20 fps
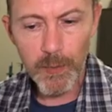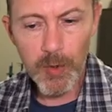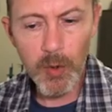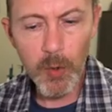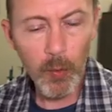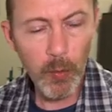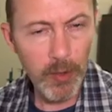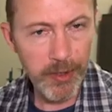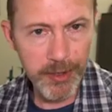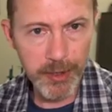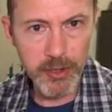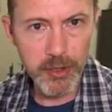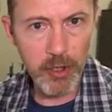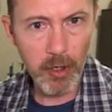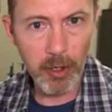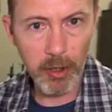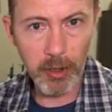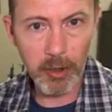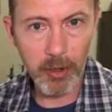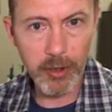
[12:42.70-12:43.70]
with a
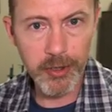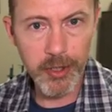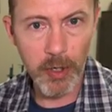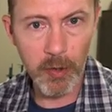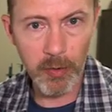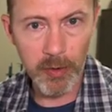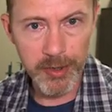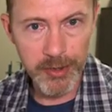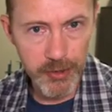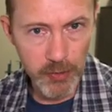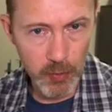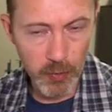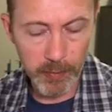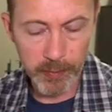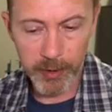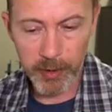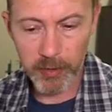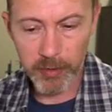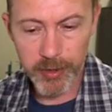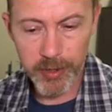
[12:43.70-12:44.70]
darker tone, a
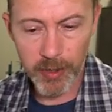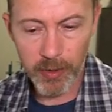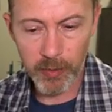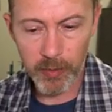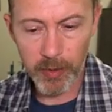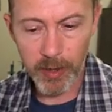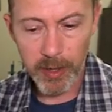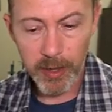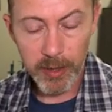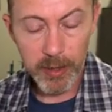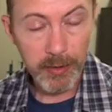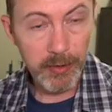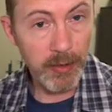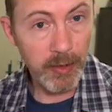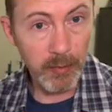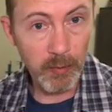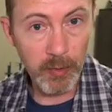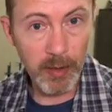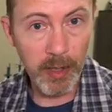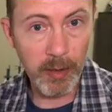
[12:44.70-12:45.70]
stormier tone
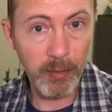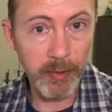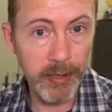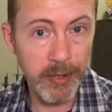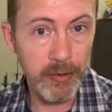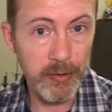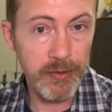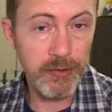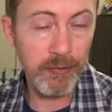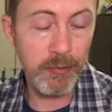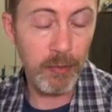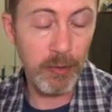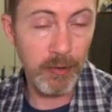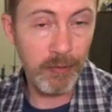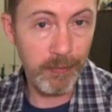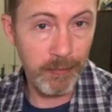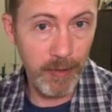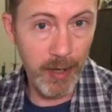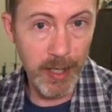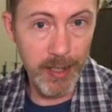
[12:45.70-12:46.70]
than what I would use for
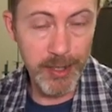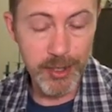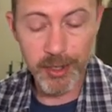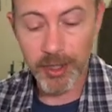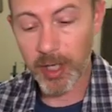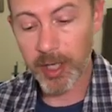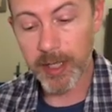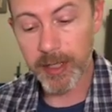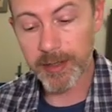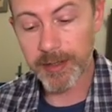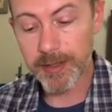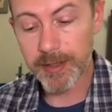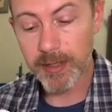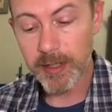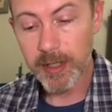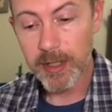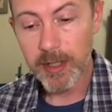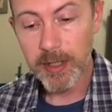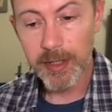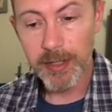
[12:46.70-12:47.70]
Frost Giants.
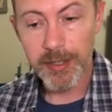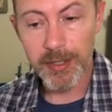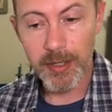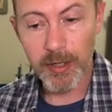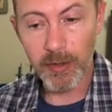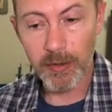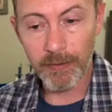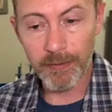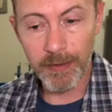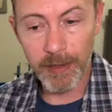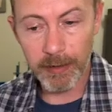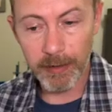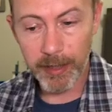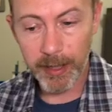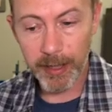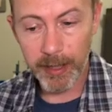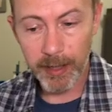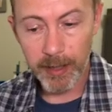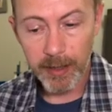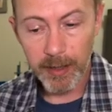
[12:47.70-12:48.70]
So
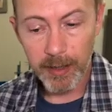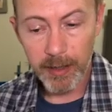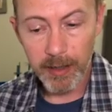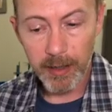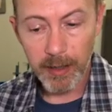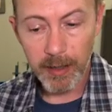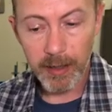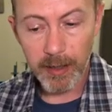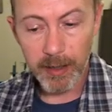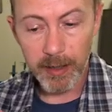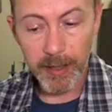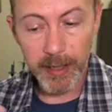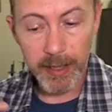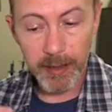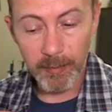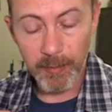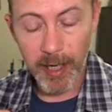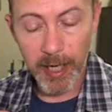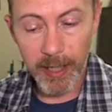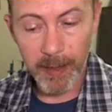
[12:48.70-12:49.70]
very, in
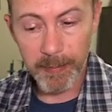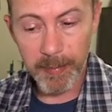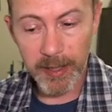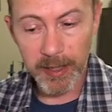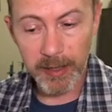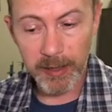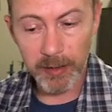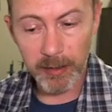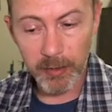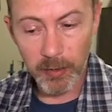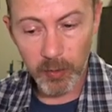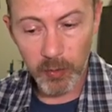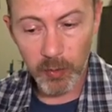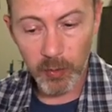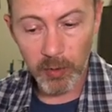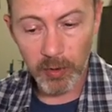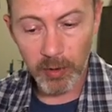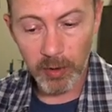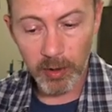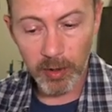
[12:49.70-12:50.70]
my opinion,
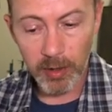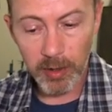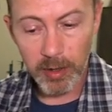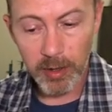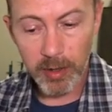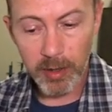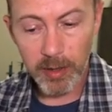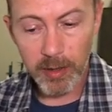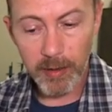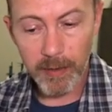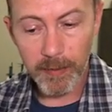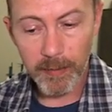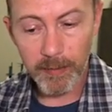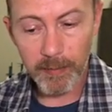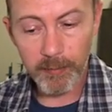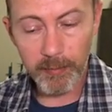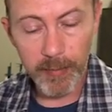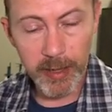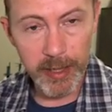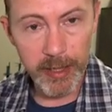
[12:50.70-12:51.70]
cool
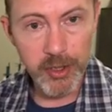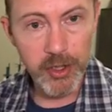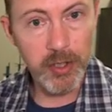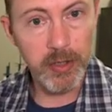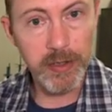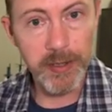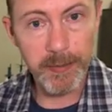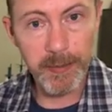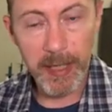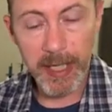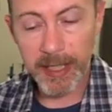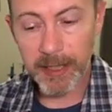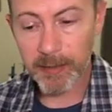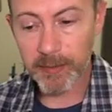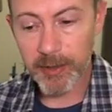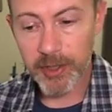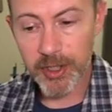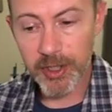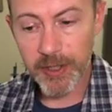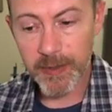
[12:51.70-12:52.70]
miniature to paint
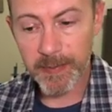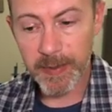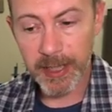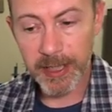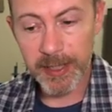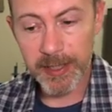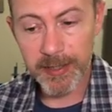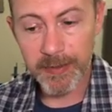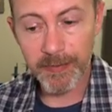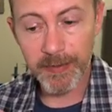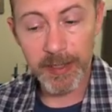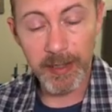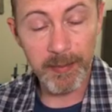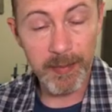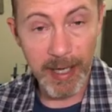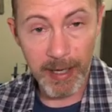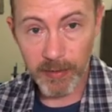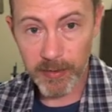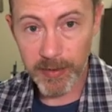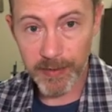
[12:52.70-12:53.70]
just because of the
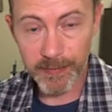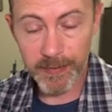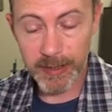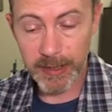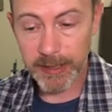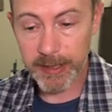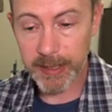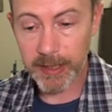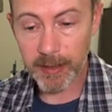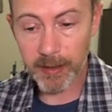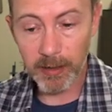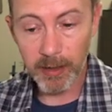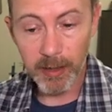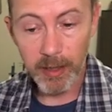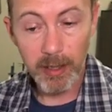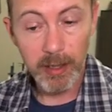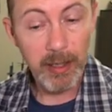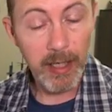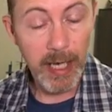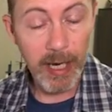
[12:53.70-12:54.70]
amount of detail,
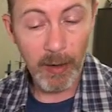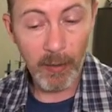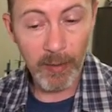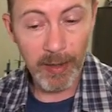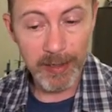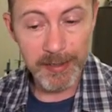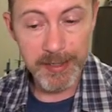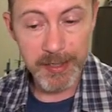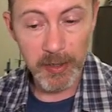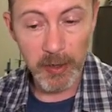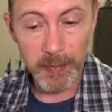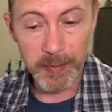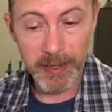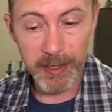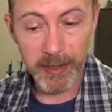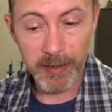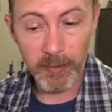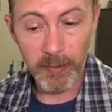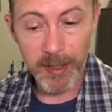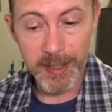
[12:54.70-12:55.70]
how well sculpted
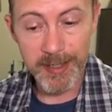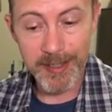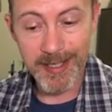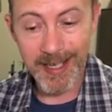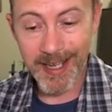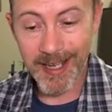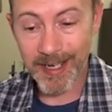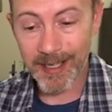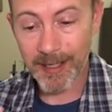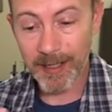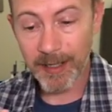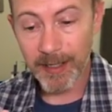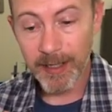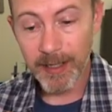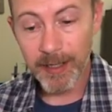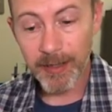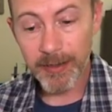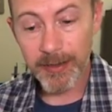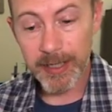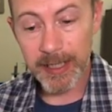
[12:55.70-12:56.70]
it was, and
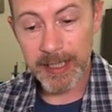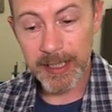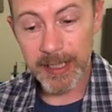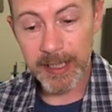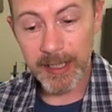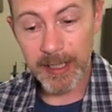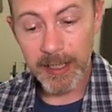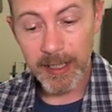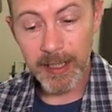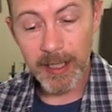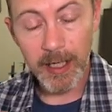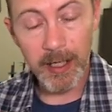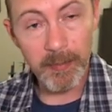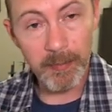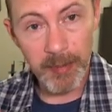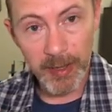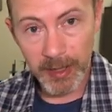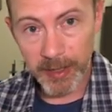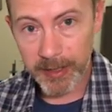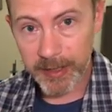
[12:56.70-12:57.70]
the
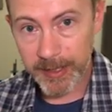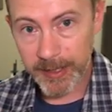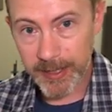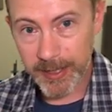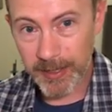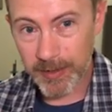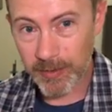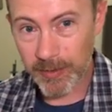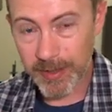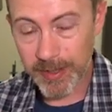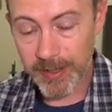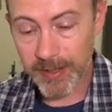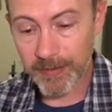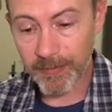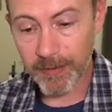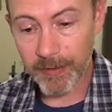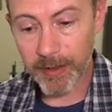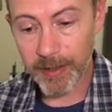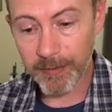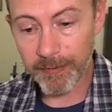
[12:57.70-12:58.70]
ability to use this
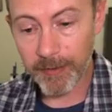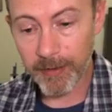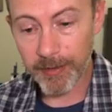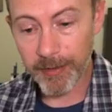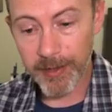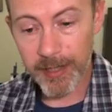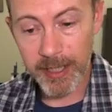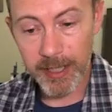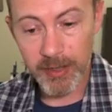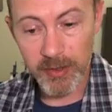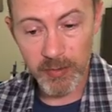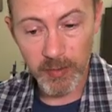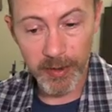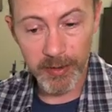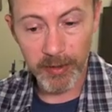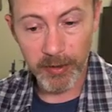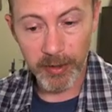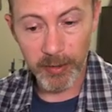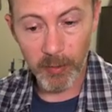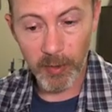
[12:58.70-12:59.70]
for different things,
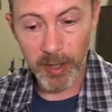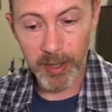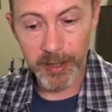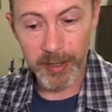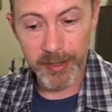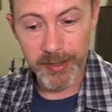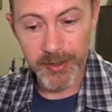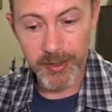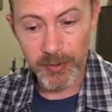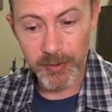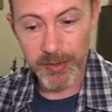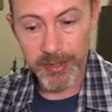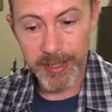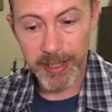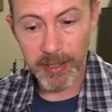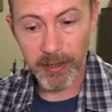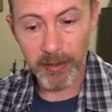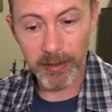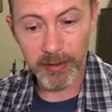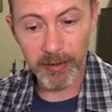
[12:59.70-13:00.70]
whether you wanted a Zeus
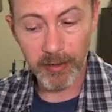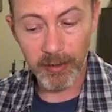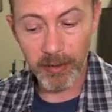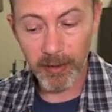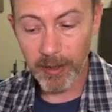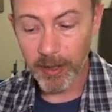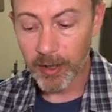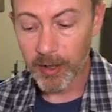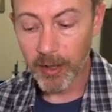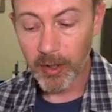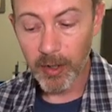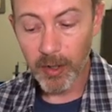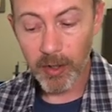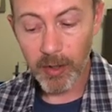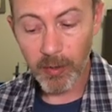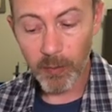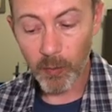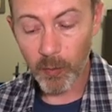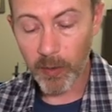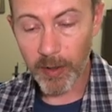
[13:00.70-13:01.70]
character,
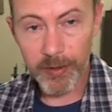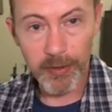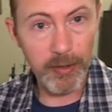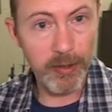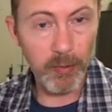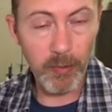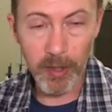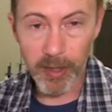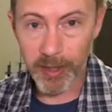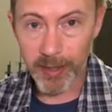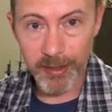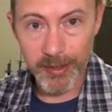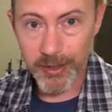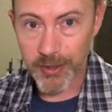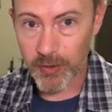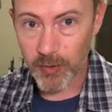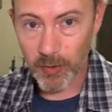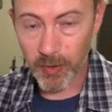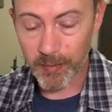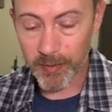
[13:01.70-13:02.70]
whether you wanted a
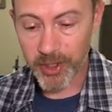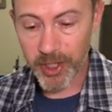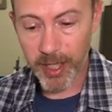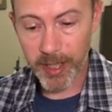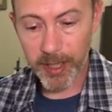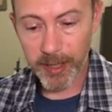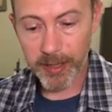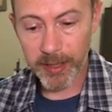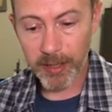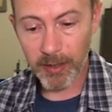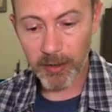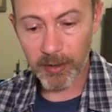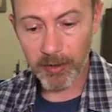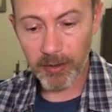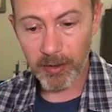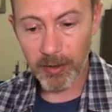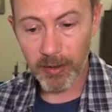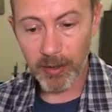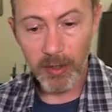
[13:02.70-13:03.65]
Storm Giant character,